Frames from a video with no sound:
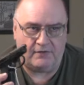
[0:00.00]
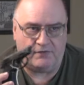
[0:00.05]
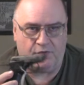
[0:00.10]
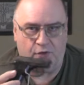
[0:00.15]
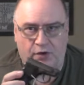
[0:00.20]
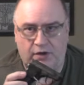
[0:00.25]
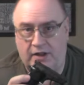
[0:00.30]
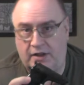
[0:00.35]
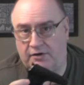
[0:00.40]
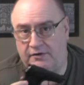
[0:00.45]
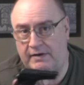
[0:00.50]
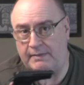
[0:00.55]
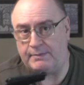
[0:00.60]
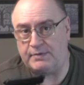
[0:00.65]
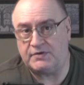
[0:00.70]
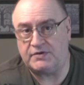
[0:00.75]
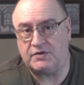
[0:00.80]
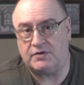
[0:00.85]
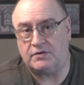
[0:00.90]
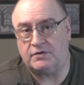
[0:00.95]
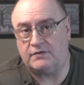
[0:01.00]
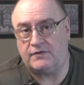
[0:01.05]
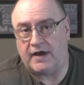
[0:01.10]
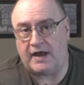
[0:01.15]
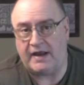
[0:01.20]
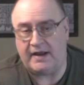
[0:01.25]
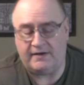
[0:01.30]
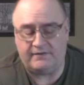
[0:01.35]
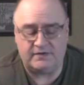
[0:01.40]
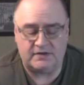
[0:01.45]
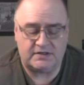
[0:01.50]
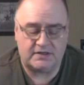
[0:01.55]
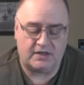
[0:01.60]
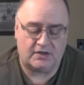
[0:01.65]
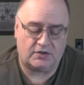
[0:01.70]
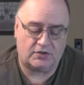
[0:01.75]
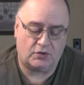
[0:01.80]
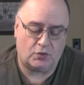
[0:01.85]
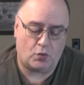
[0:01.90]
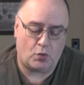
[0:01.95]
for another episode of I Have This
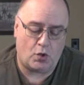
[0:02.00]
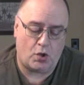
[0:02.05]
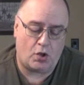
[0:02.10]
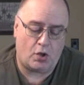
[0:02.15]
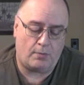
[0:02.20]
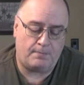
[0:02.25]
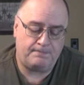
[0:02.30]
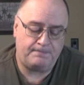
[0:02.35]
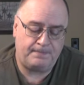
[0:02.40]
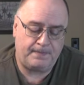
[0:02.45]
Gun on the Wall.